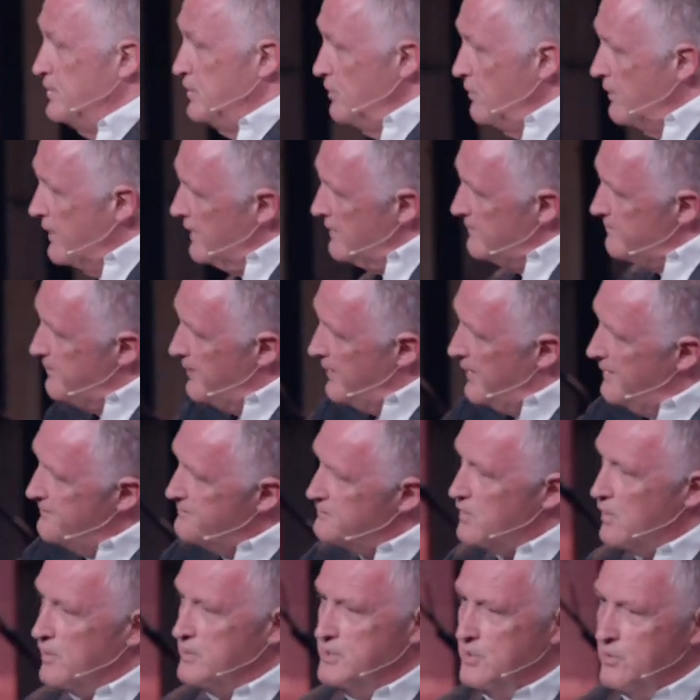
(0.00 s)
when you get
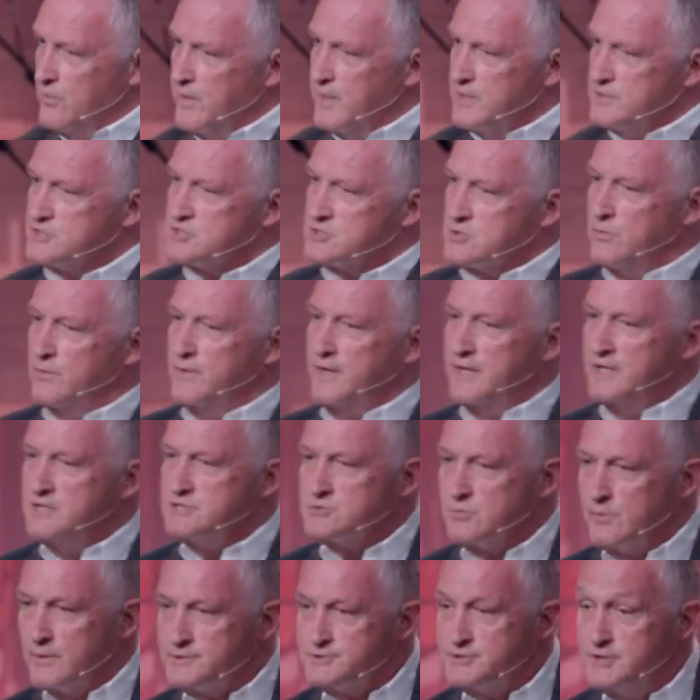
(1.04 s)
bumped or you get
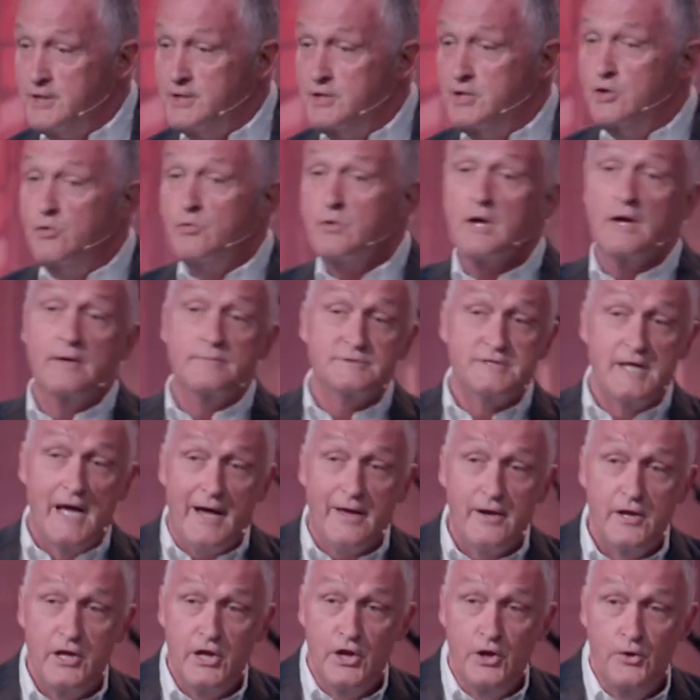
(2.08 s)
squeezed, what's in you comes
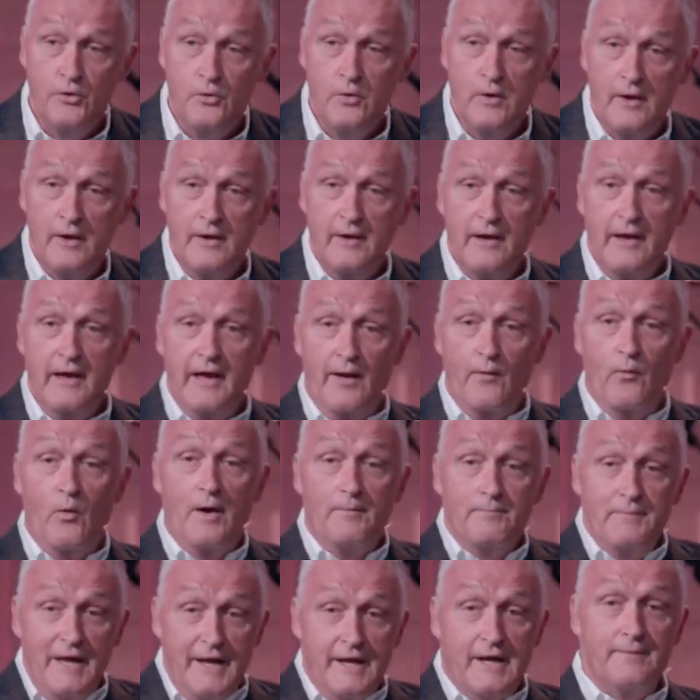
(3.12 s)
out of you, and
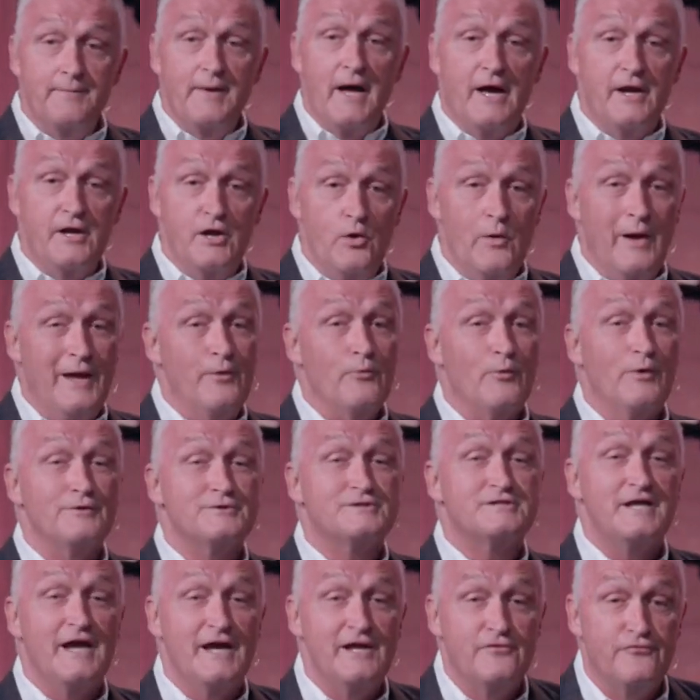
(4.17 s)
what may come out of you ain't real
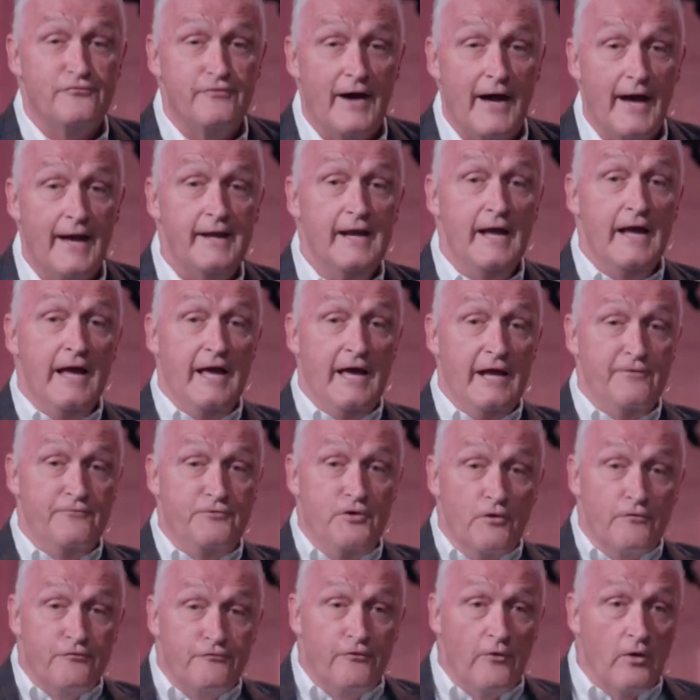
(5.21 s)
sanctified. And if
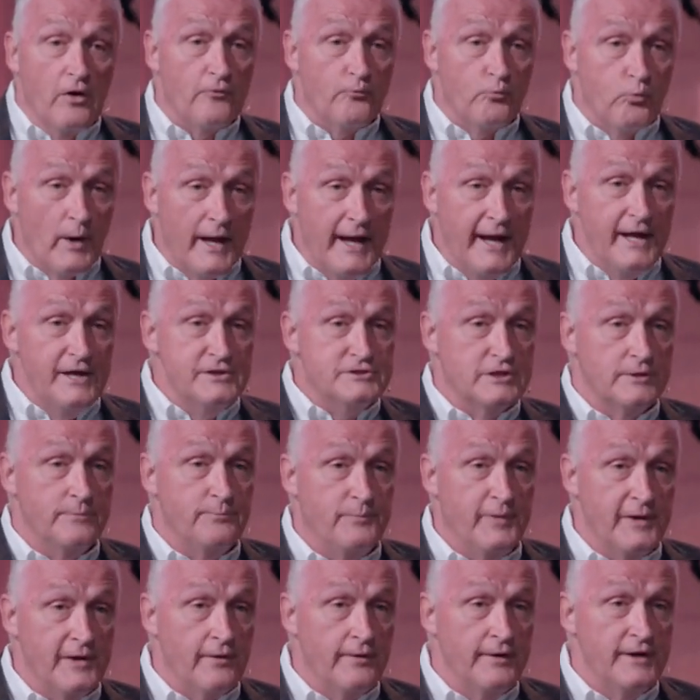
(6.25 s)
you're full of rage and
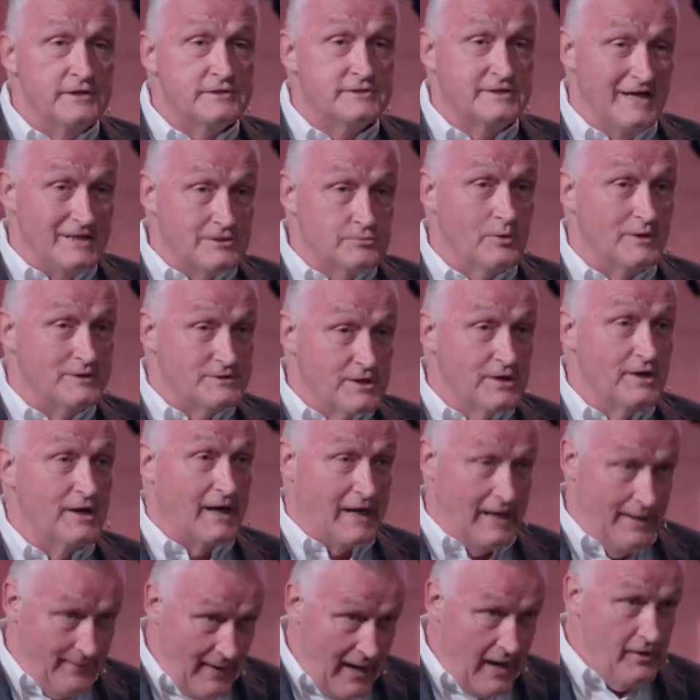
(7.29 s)
bitterness, that's what's going to
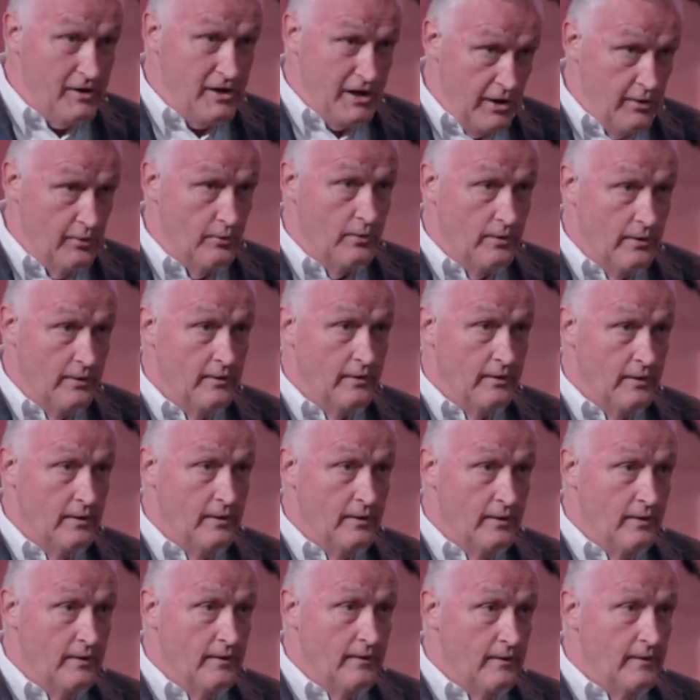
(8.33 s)
come out of you.
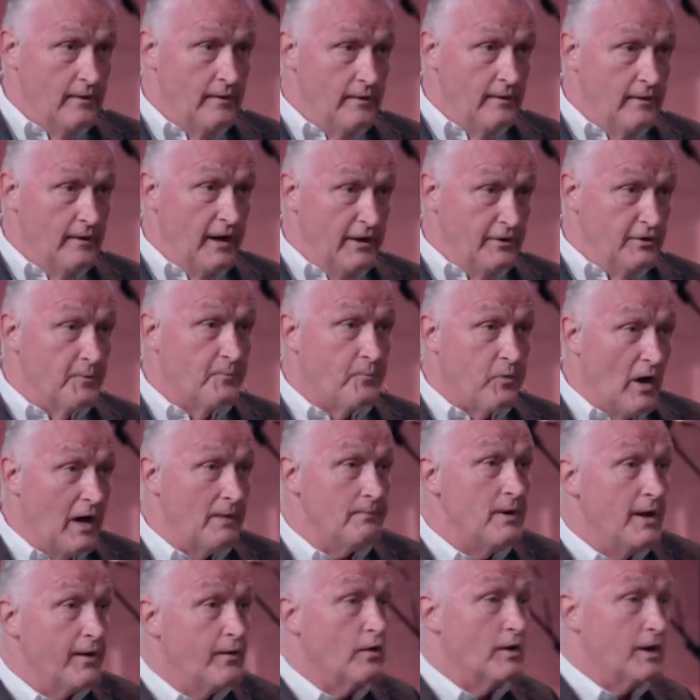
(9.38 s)
And you're
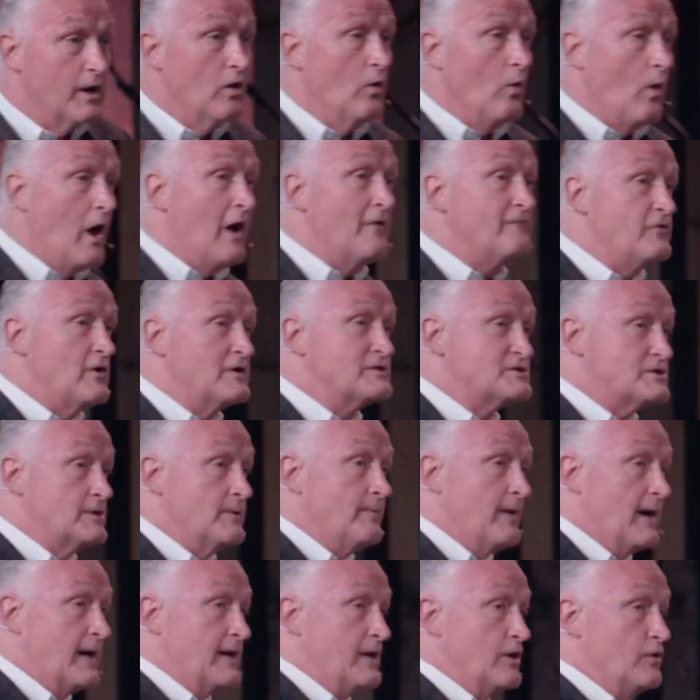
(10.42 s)
probably going to go off on
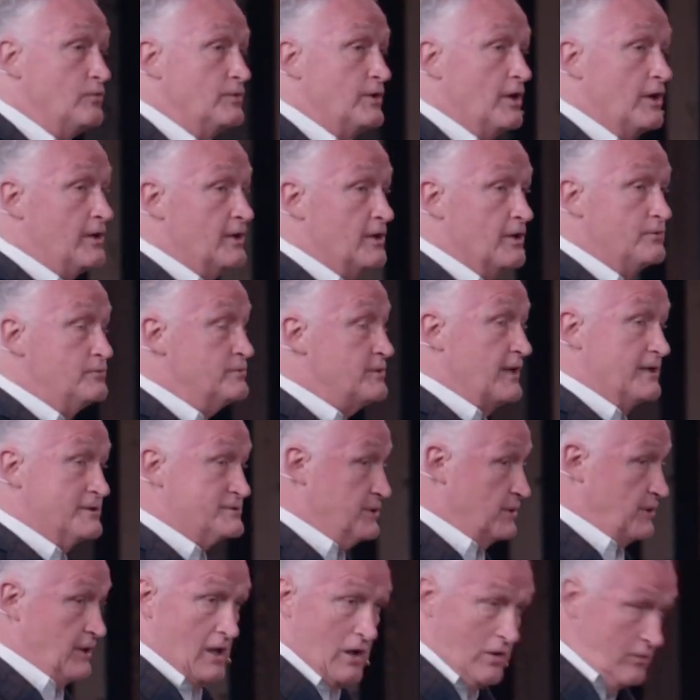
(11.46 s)
somebody who, do, who
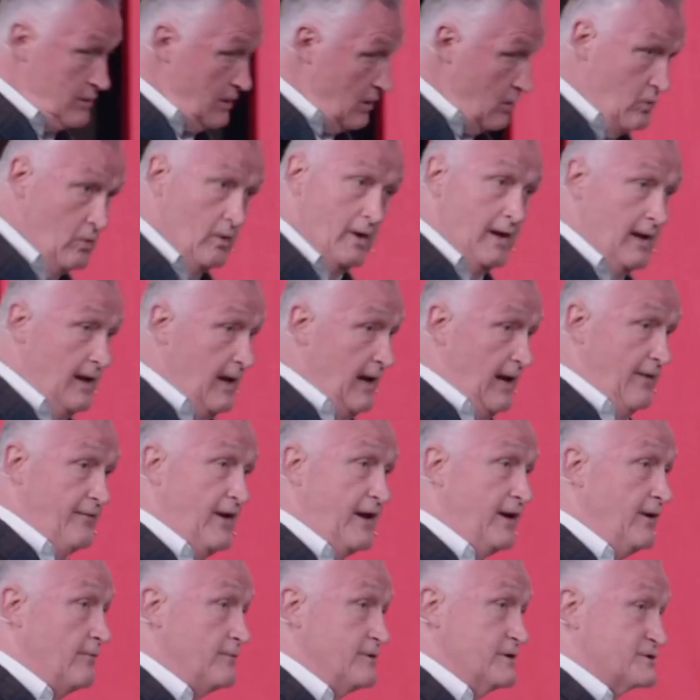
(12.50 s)
doesn't know you and
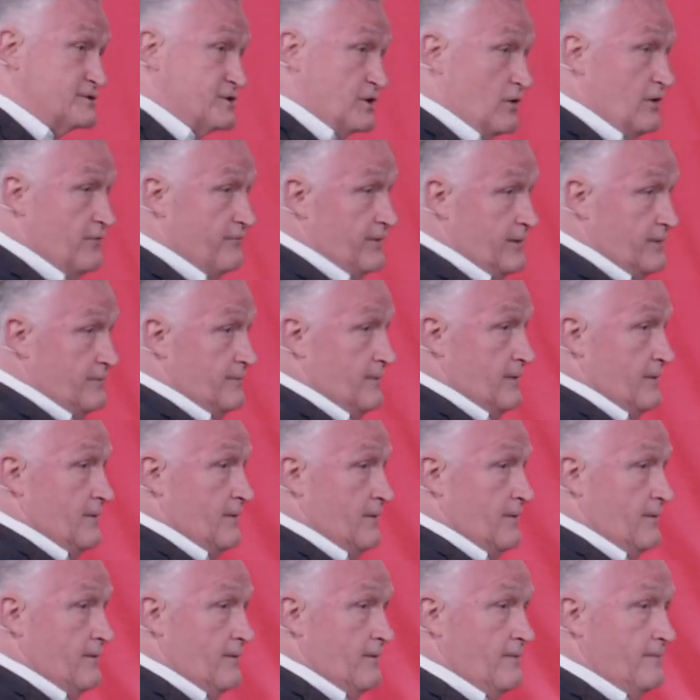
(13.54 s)
they don't deserve it.
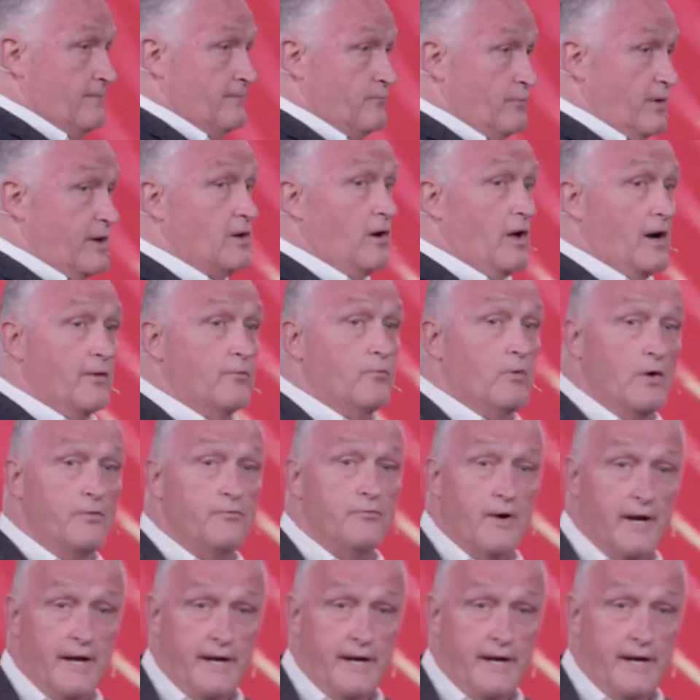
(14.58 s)
We call it road